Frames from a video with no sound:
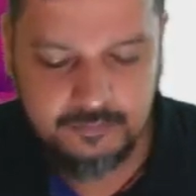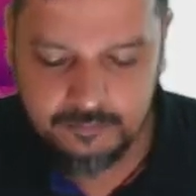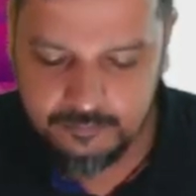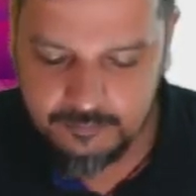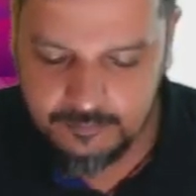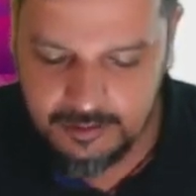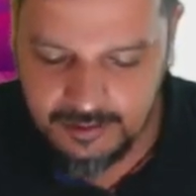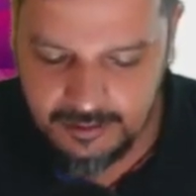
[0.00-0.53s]

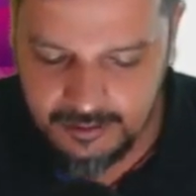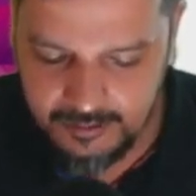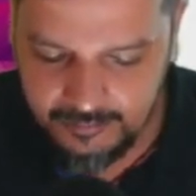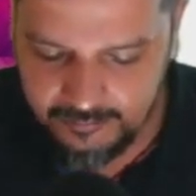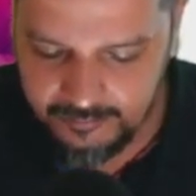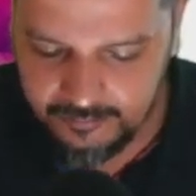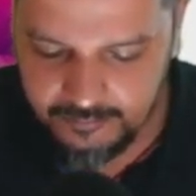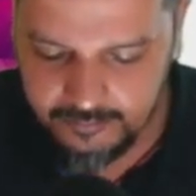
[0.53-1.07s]
then it
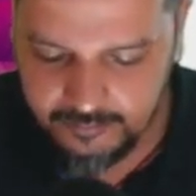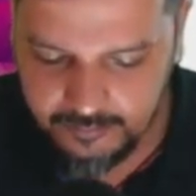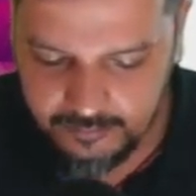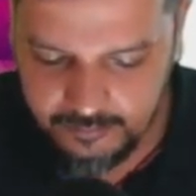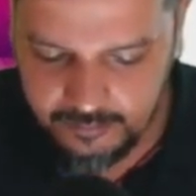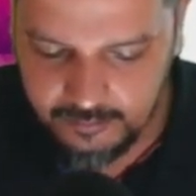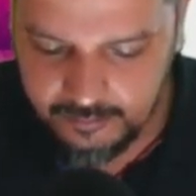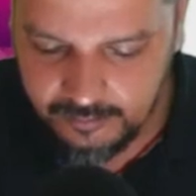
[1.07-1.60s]
is
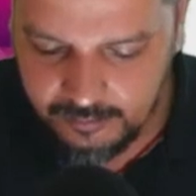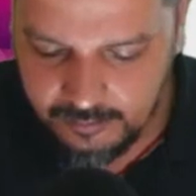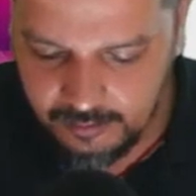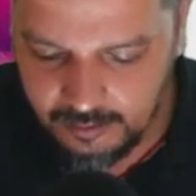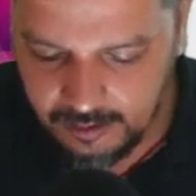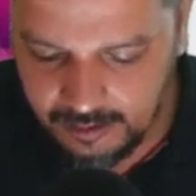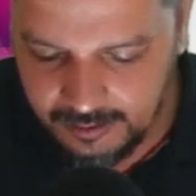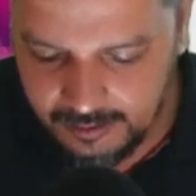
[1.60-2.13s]

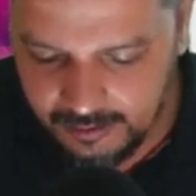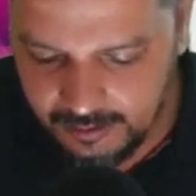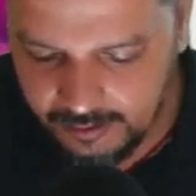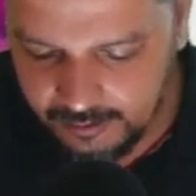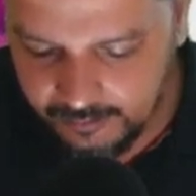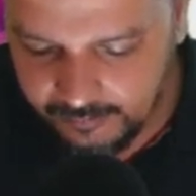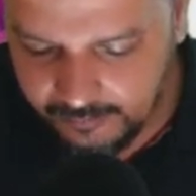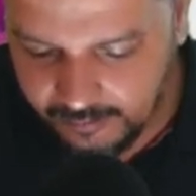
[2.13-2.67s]
under
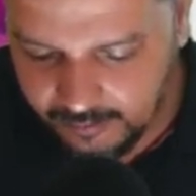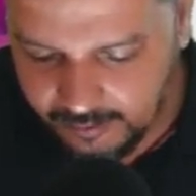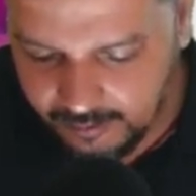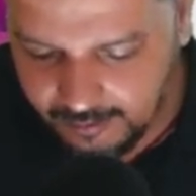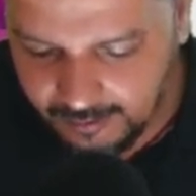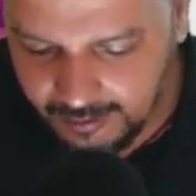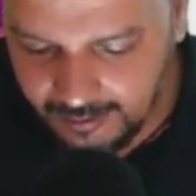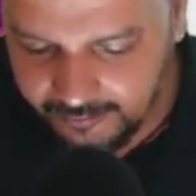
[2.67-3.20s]

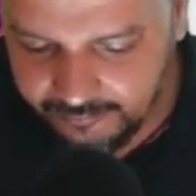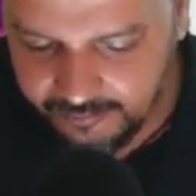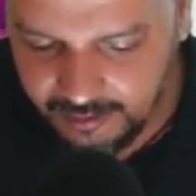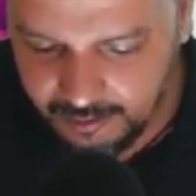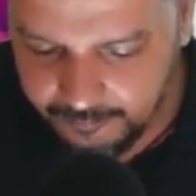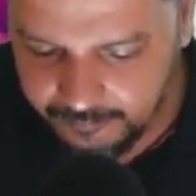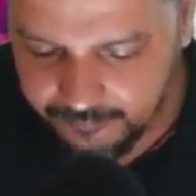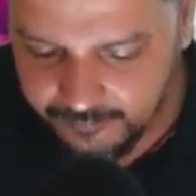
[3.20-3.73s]

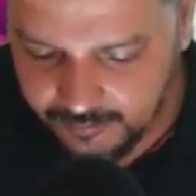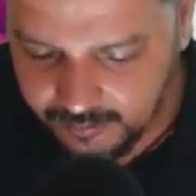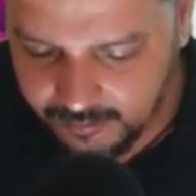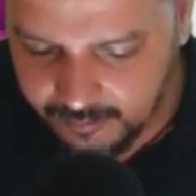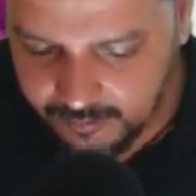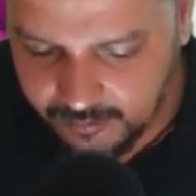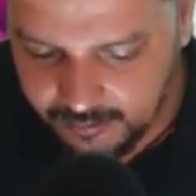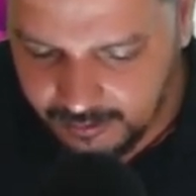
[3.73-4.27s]
RCM.
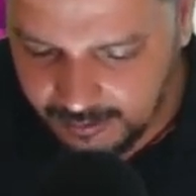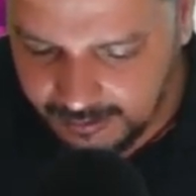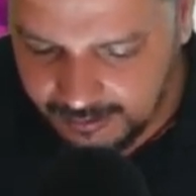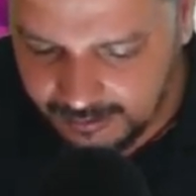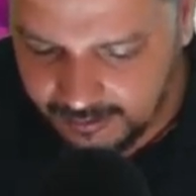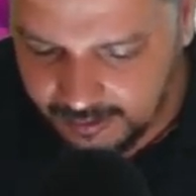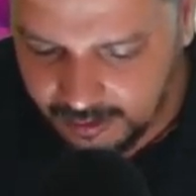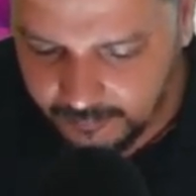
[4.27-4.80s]

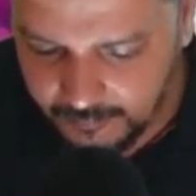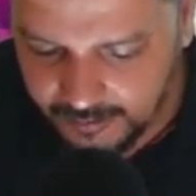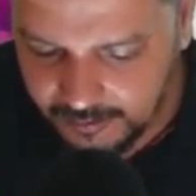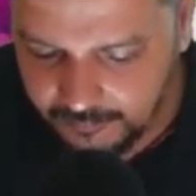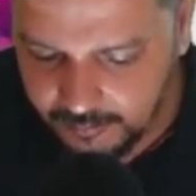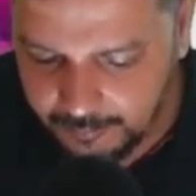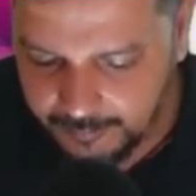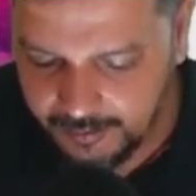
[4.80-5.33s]
Another advocate
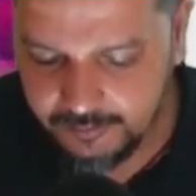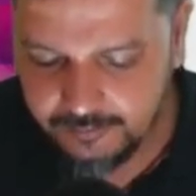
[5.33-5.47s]
will pay.